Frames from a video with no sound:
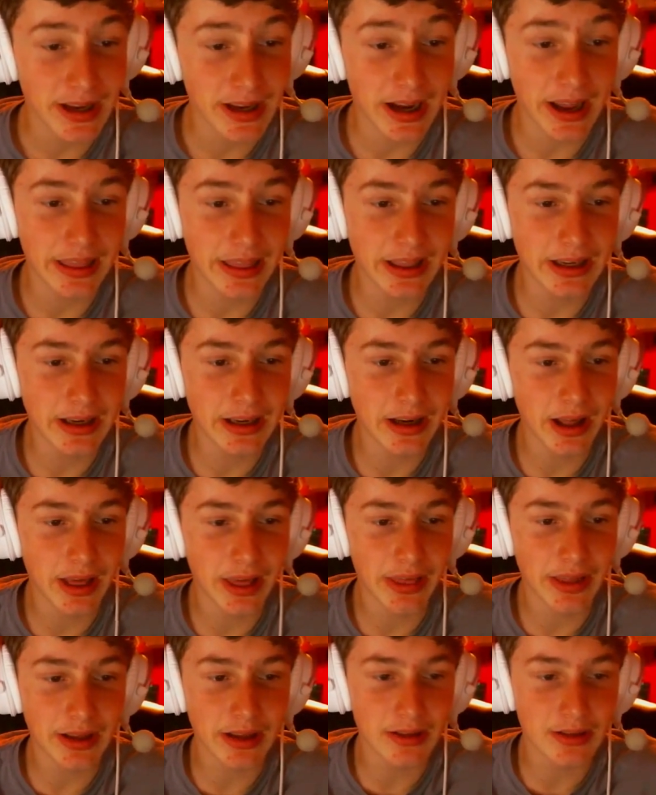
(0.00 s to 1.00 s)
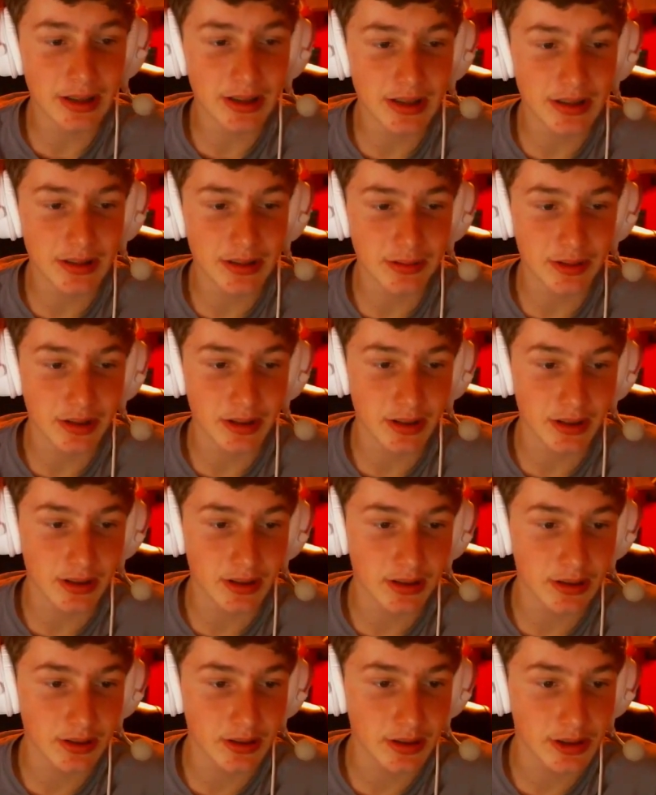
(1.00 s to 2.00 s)
I think TSM's
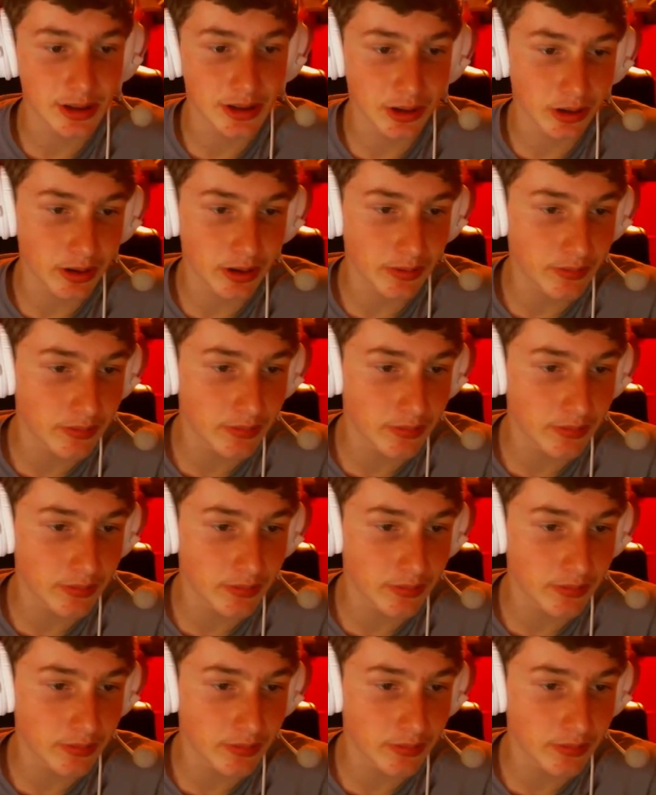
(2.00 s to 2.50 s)
gonna destroy him